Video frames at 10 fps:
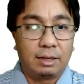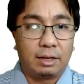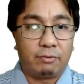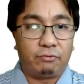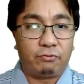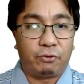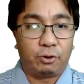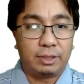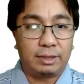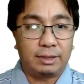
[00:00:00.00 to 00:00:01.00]

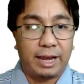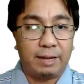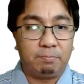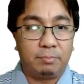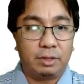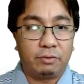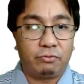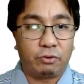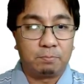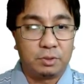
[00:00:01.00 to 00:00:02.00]
for the time
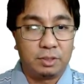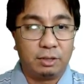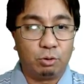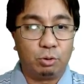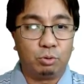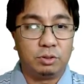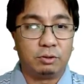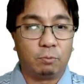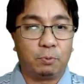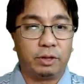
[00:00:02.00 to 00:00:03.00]
from 0 to
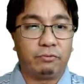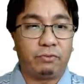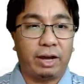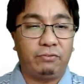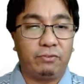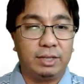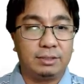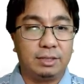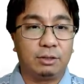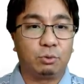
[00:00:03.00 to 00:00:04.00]
0.5
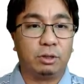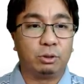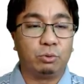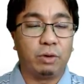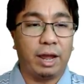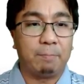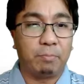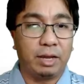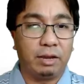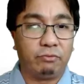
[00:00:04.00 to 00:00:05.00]
is equal to
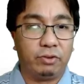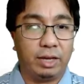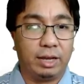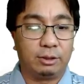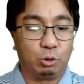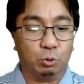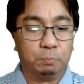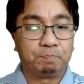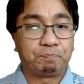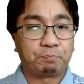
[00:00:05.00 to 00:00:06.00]
MAVA2.
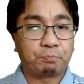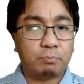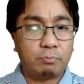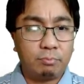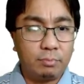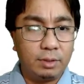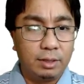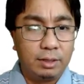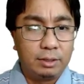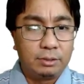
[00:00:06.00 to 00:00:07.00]

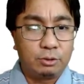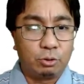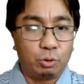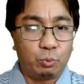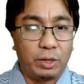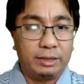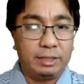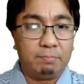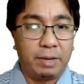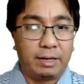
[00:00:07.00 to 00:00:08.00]
So
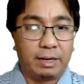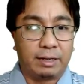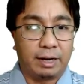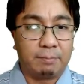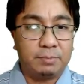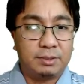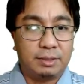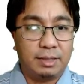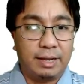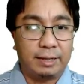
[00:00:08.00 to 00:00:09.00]
20 megagrams
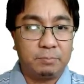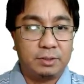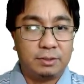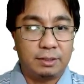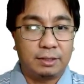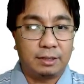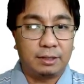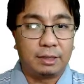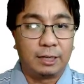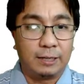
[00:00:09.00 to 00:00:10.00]
times
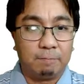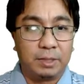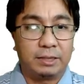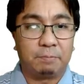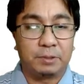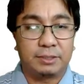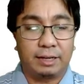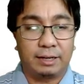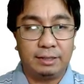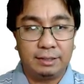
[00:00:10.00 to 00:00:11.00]
3 meter per
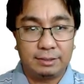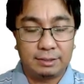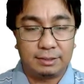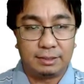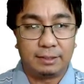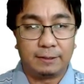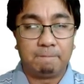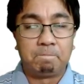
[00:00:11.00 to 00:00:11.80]
second. This is the